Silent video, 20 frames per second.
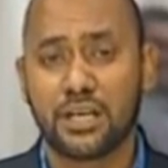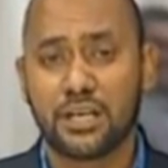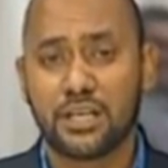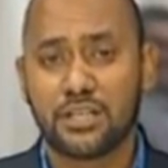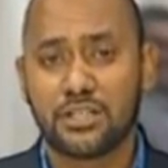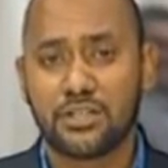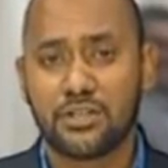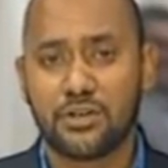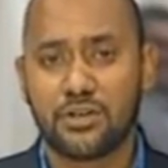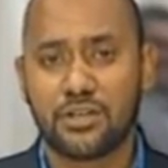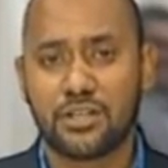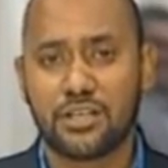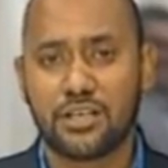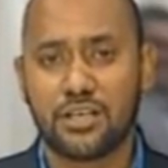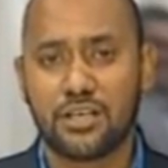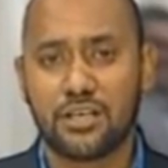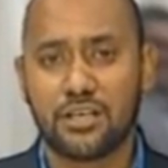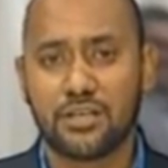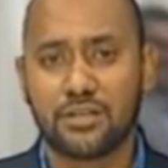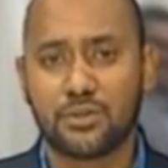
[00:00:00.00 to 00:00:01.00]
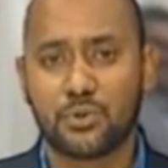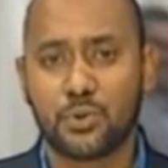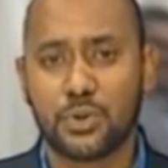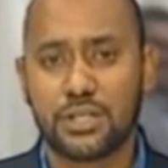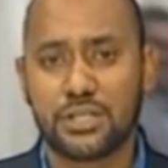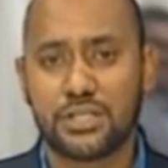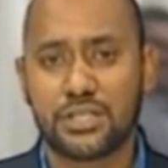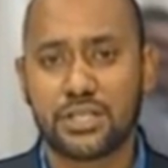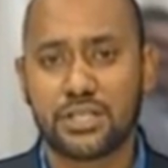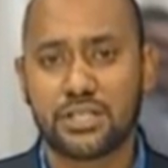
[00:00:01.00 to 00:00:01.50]
During the
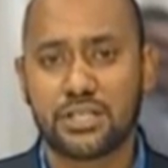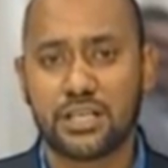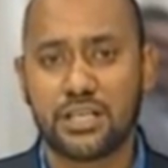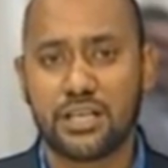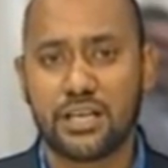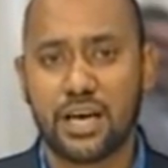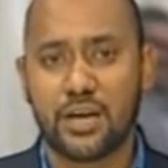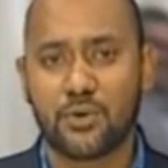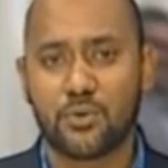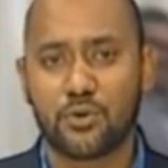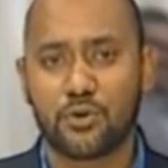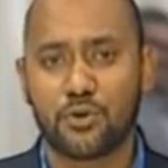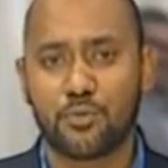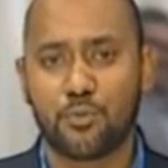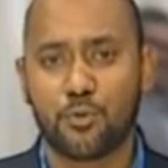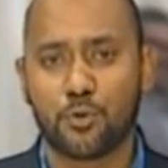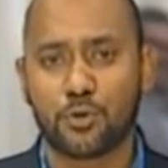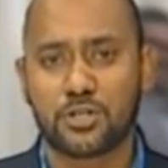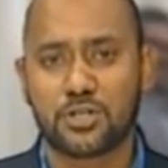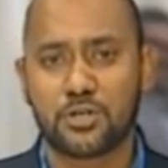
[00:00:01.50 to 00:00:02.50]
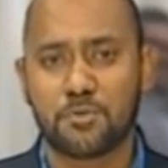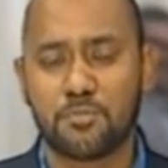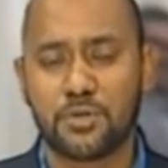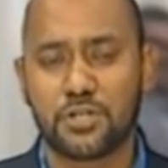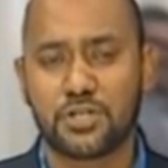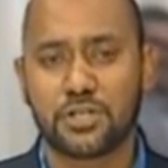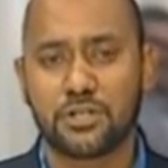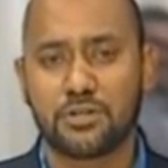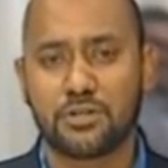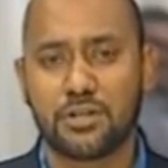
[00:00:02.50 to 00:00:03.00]
2016 annual report
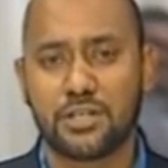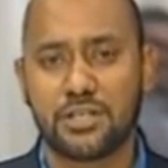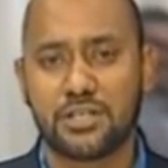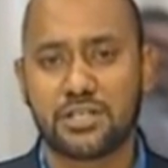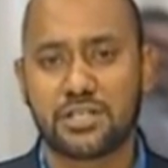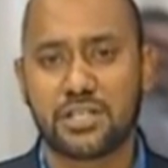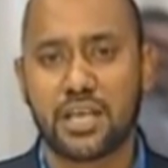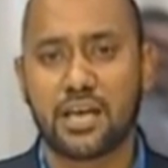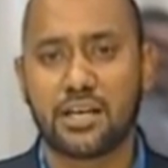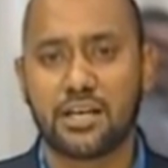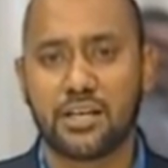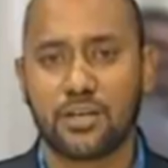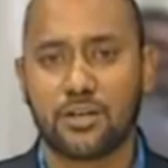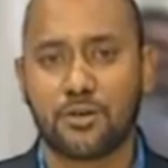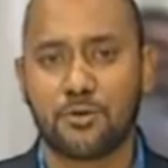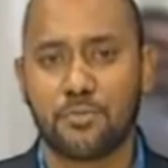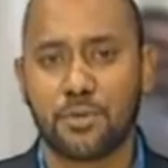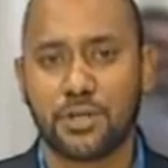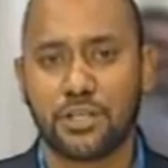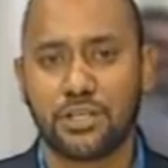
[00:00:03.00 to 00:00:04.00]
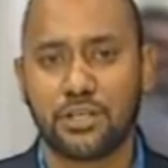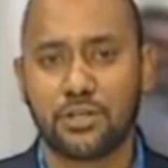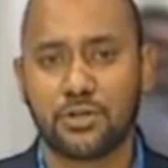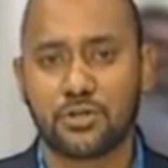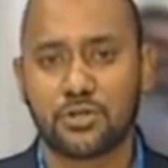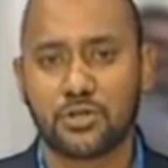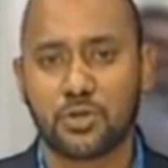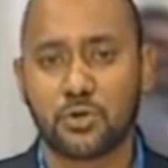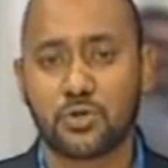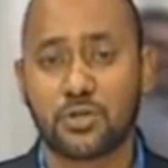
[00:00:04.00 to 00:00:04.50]
submission to the Standing Committee
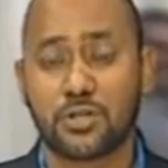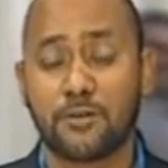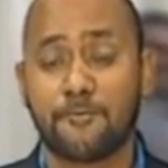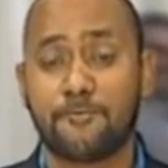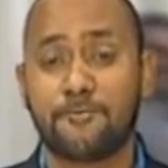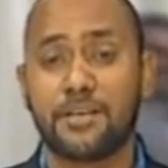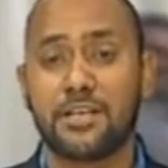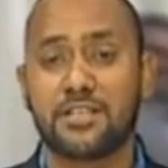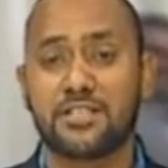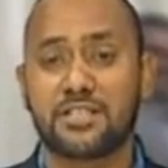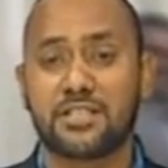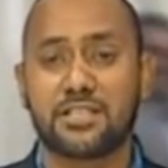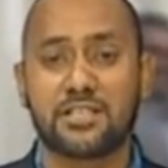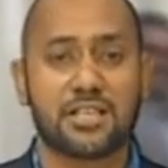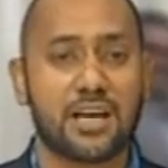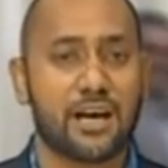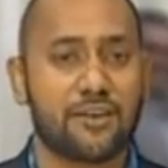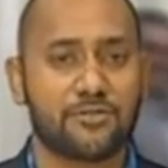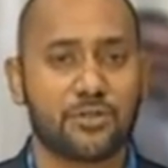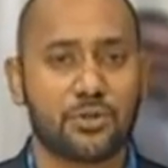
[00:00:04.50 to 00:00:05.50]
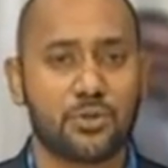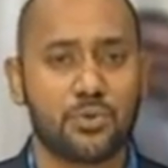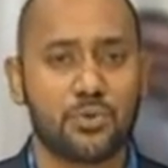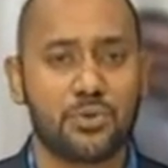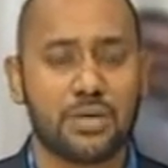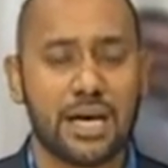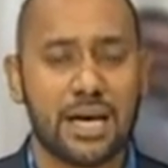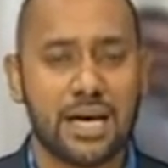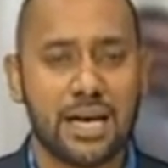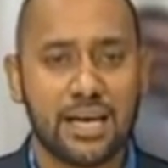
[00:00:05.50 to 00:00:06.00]
on Social Affairs this
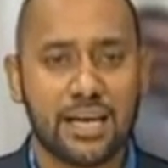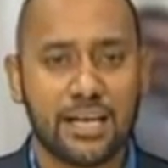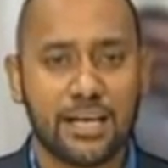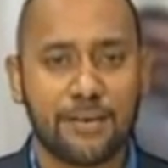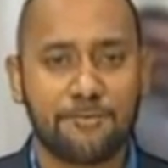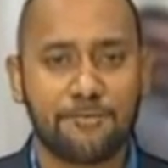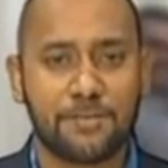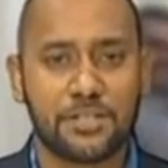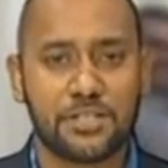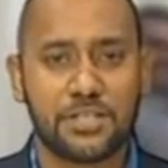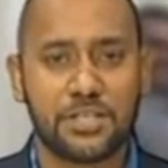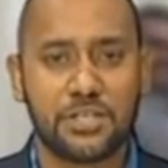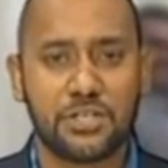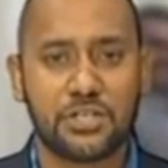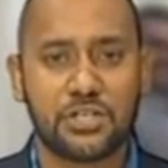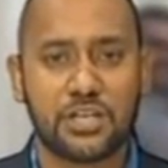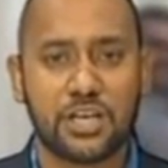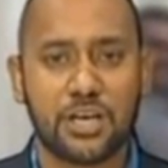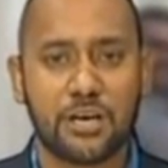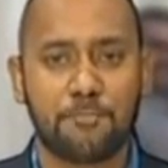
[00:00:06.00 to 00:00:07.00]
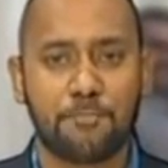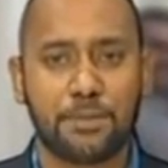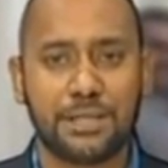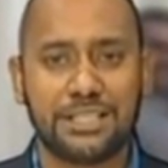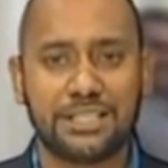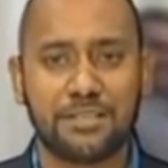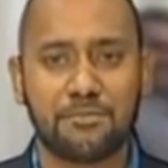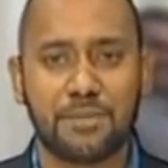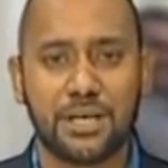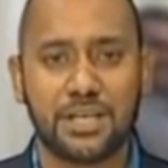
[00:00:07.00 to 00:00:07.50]
afternoon, FSC Chair
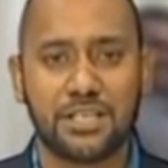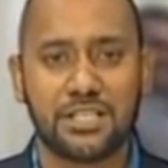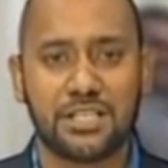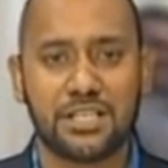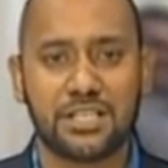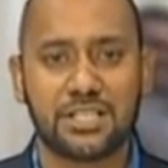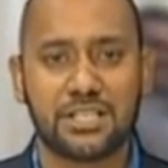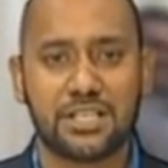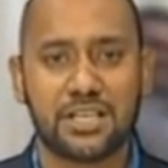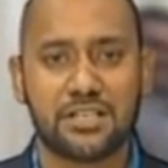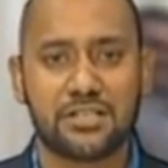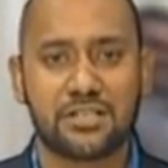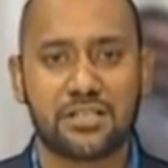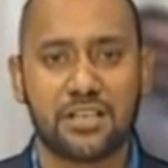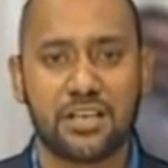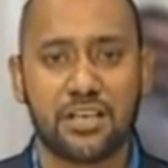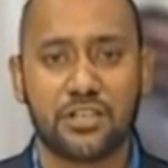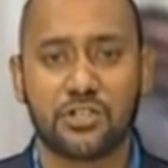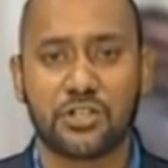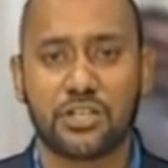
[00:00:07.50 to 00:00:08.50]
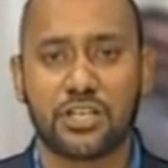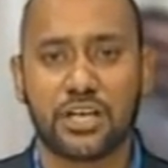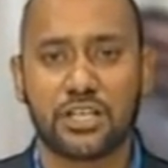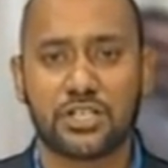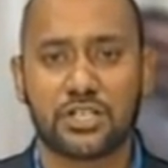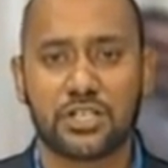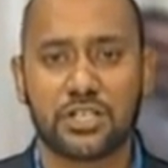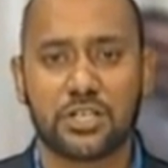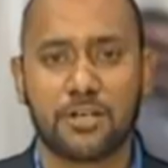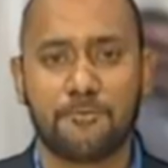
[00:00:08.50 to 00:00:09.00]
Peter Mazie says the
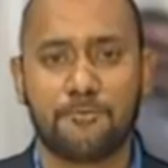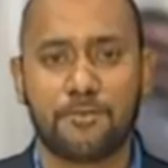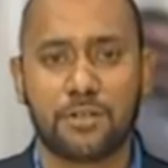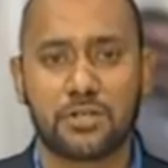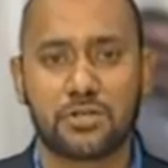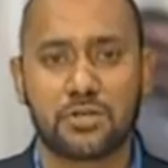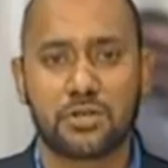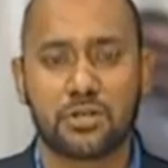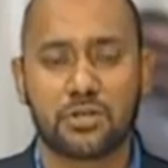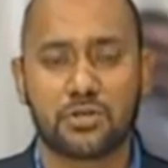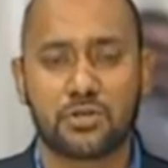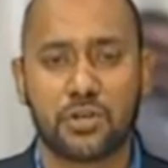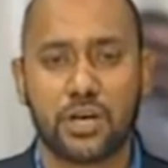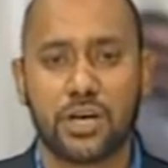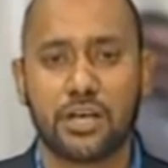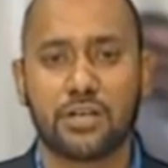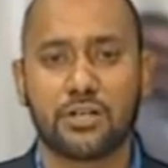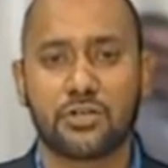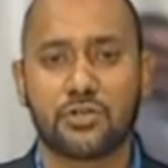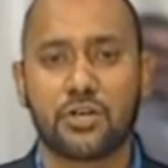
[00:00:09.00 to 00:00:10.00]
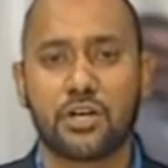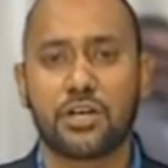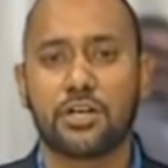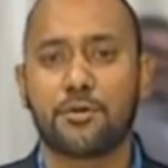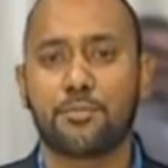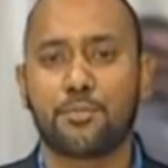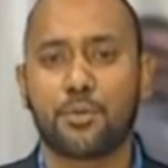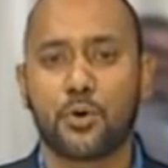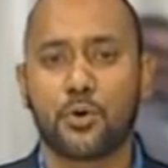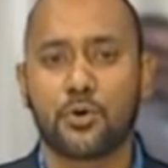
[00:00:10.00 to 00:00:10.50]
introduction of its
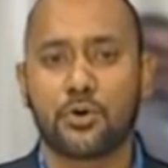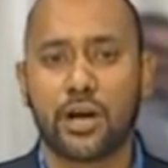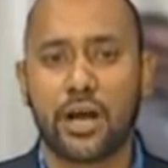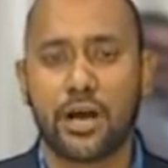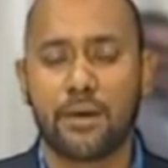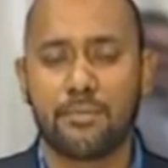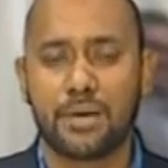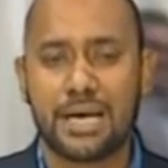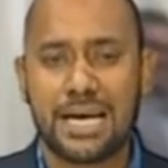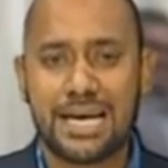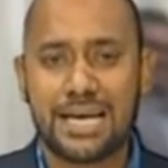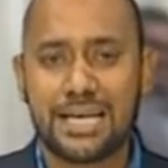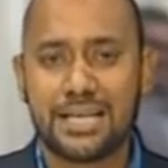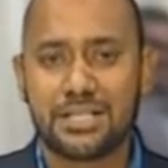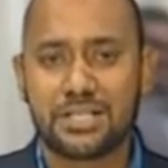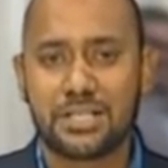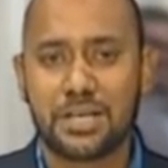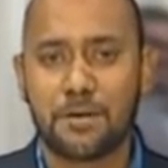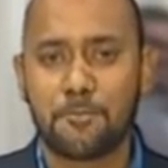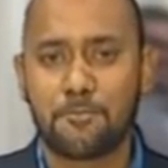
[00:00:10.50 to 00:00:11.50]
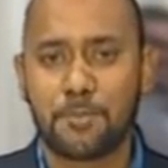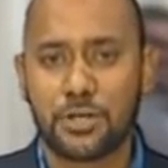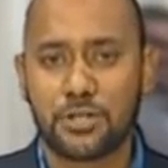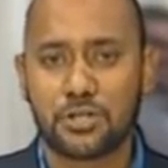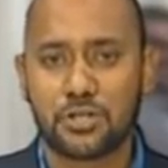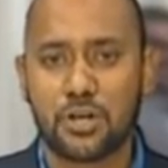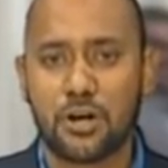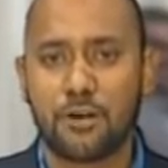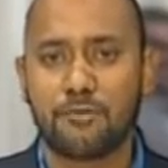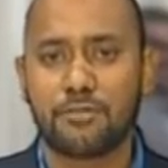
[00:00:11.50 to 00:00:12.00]
trainer-trainer program is helping
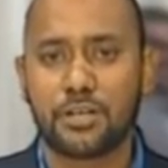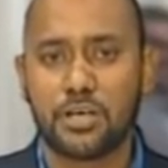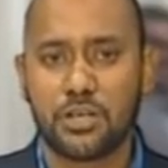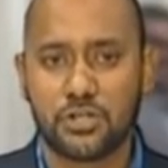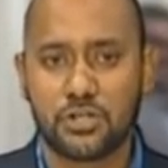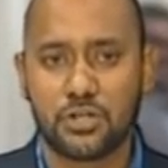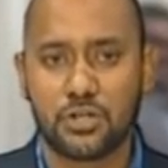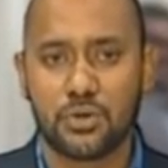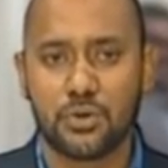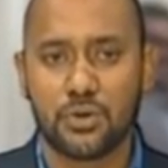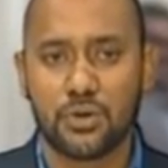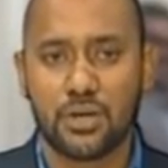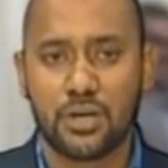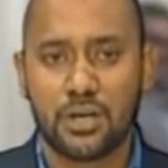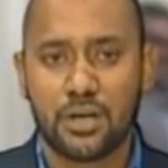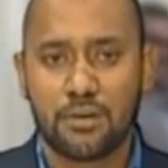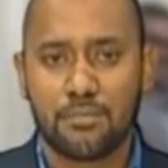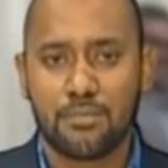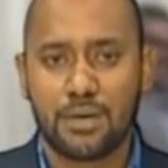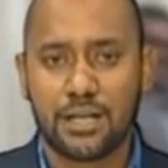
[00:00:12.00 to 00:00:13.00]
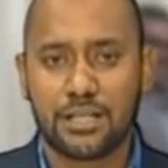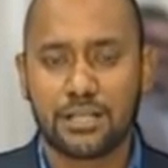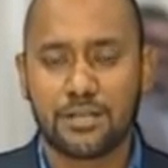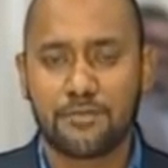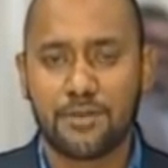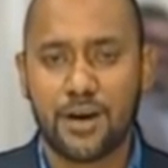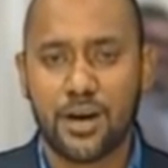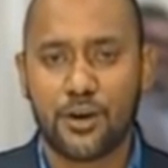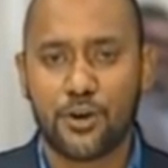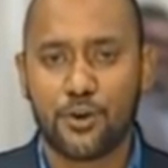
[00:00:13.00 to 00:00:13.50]
solve the issue. Meli
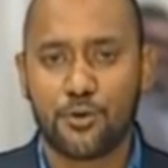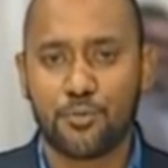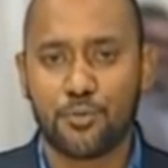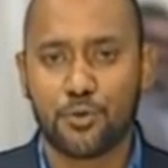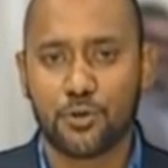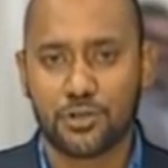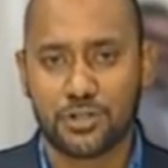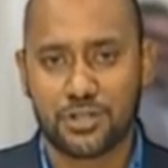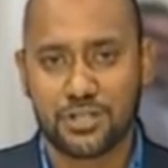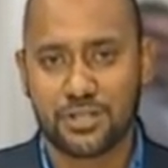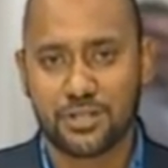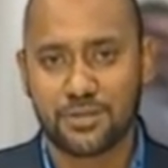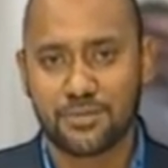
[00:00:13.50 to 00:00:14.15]
Tabanga reports.